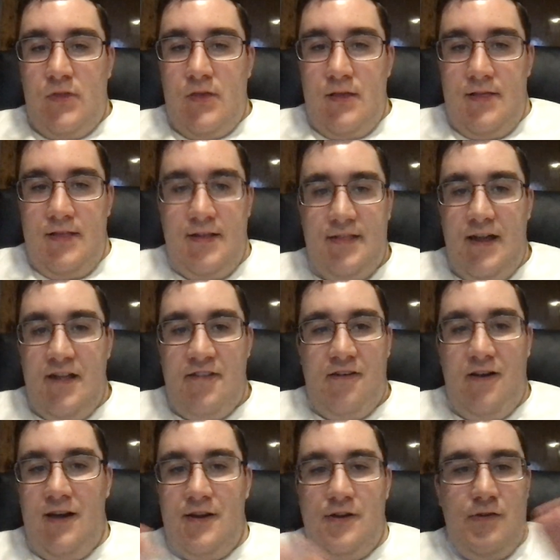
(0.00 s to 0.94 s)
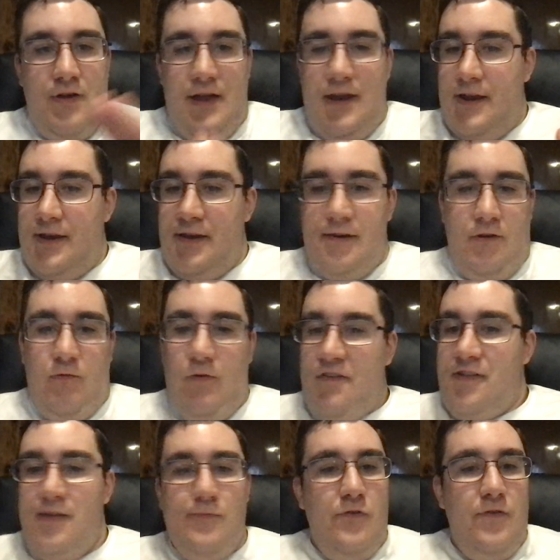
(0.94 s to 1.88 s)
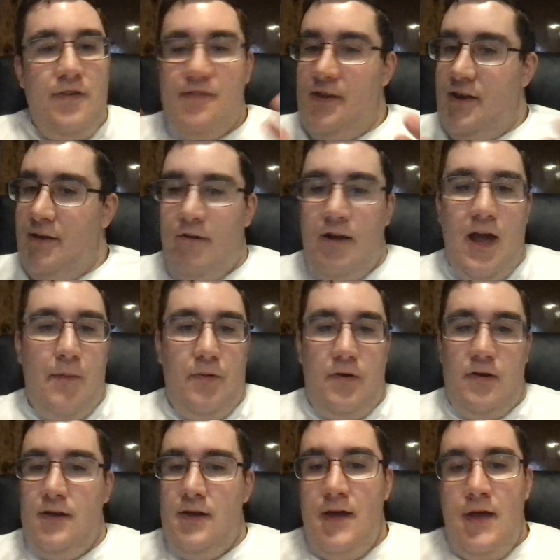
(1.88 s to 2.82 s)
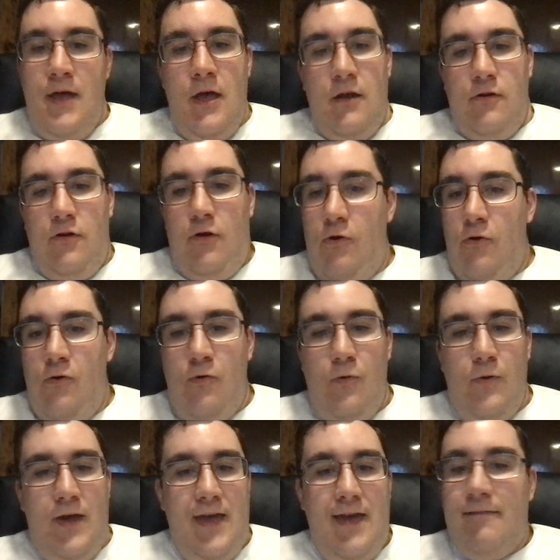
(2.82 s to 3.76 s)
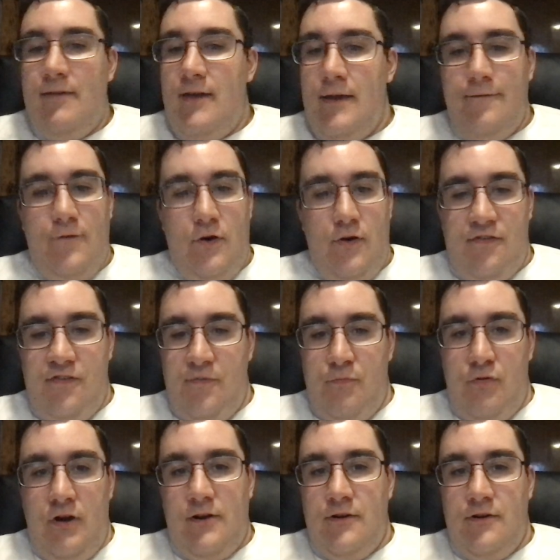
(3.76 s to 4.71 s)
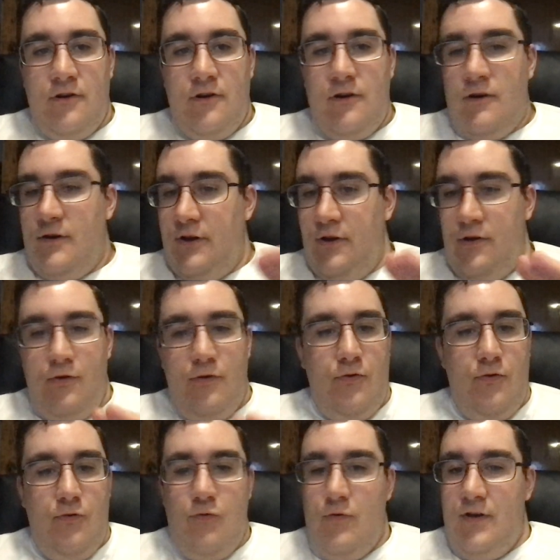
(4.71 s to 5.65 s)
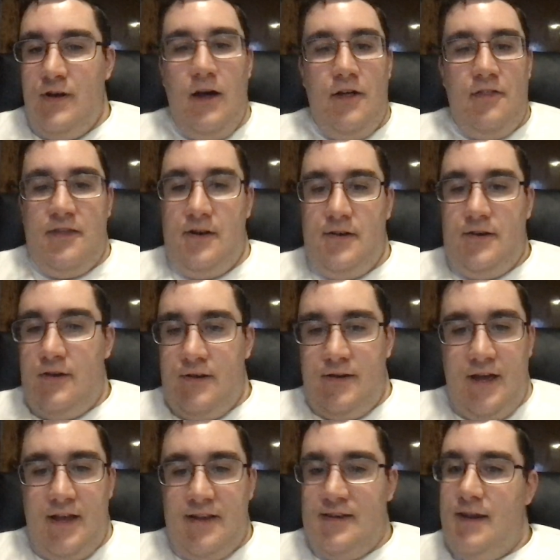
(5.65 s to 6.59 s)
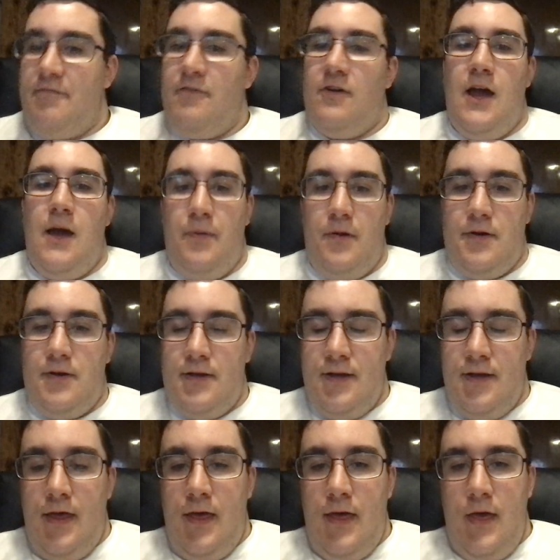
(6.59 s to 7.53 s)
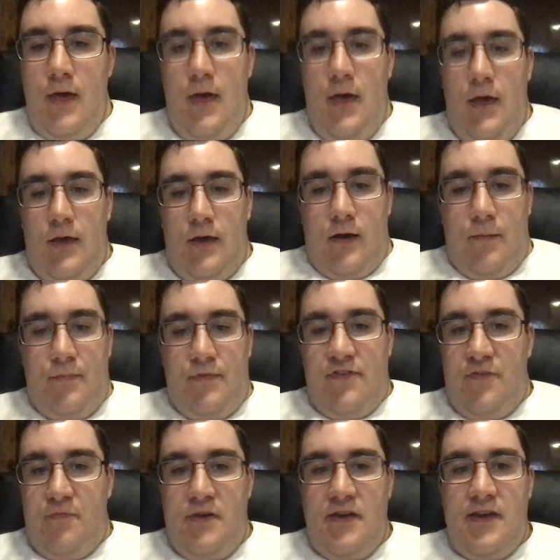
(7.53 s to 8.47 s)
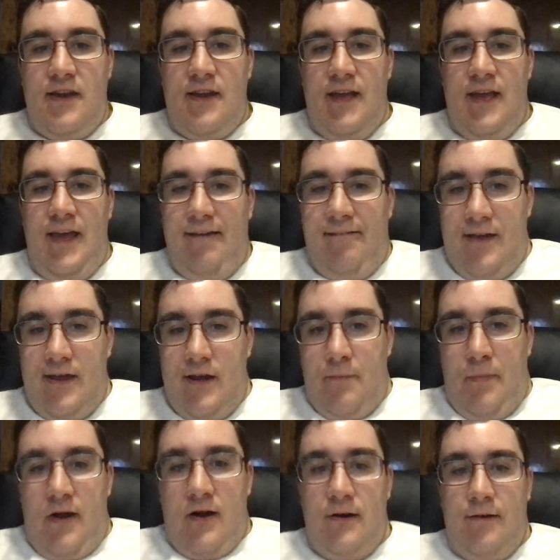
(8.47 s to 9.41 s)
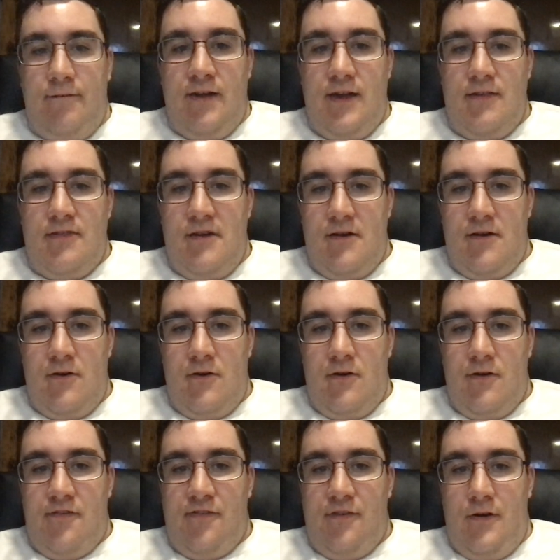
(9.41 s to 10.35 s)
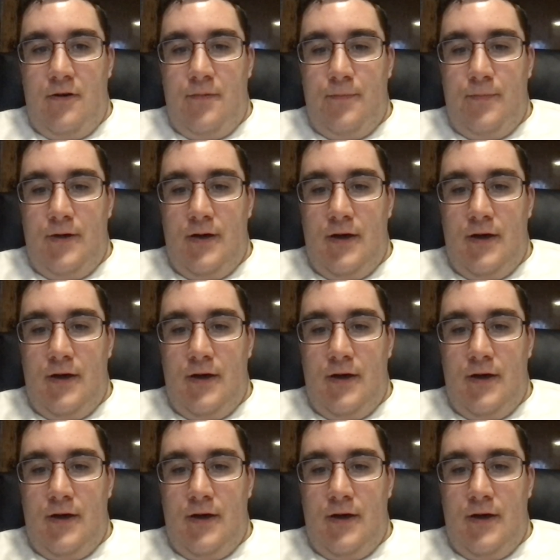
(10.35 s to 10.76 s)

That's how I do it. And then the rest of the movies, they never happened. No Alien versus Predator, no nothing. No, that never happened. But speaking of Alien, apparently there are some